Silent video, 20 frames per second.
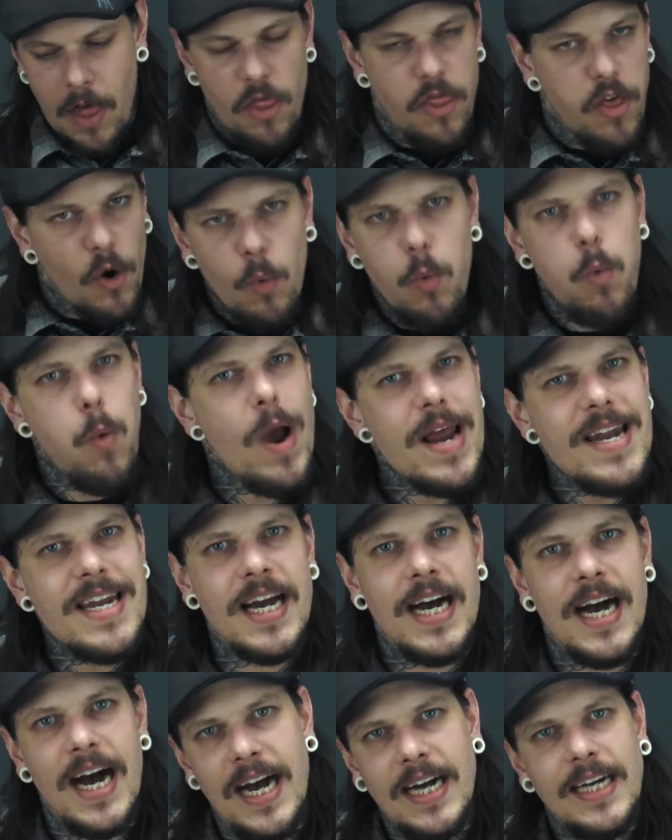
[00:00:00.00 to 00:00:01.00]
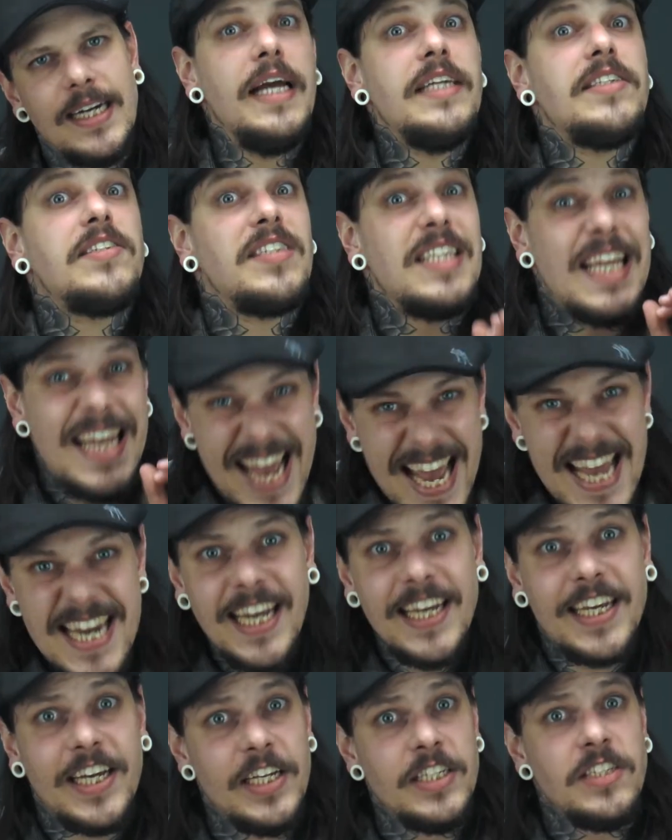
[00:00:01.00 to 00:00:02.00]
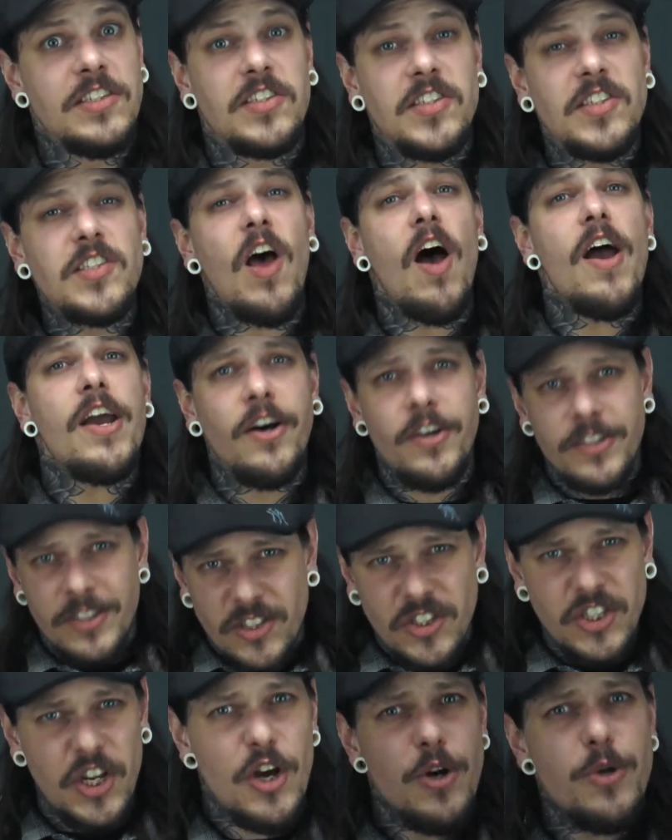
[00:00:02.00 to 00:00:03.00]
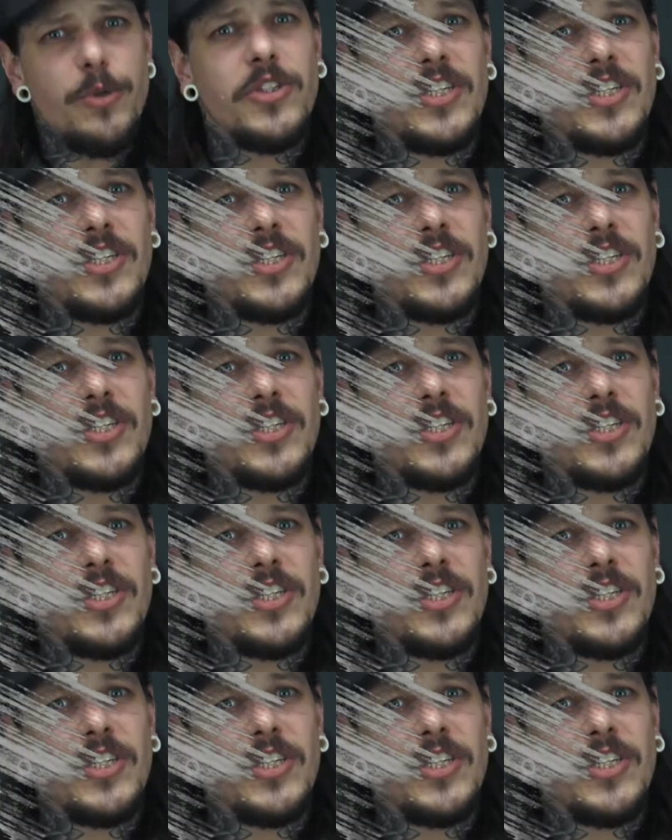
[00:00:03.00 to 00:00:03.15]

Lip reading: The winner, it's the Innokin Scion 2